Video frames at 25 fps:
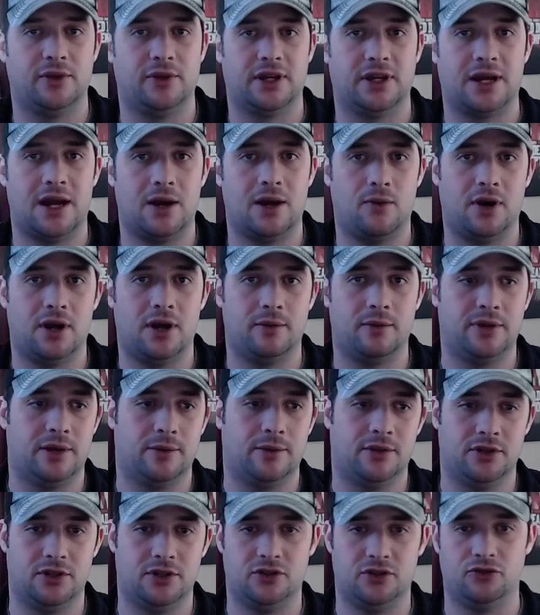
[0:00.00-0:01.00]
I want to be able to
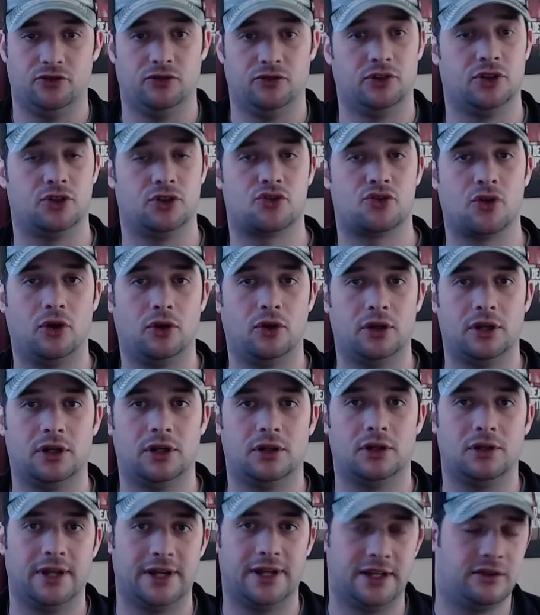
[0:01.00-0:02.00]
just use a controller
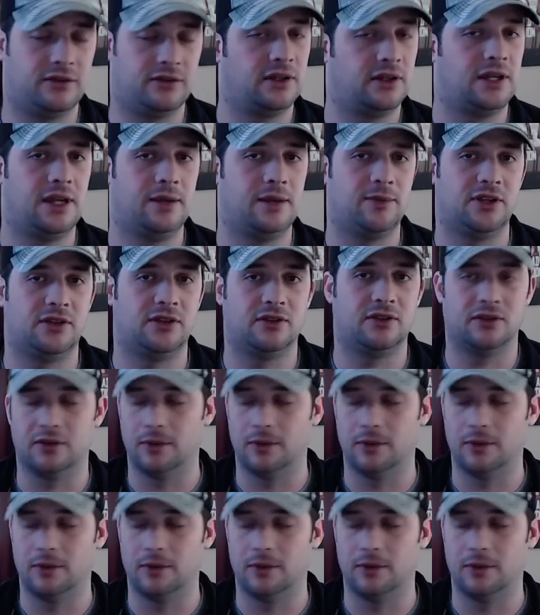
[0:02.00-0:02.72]
like it's a gaming system.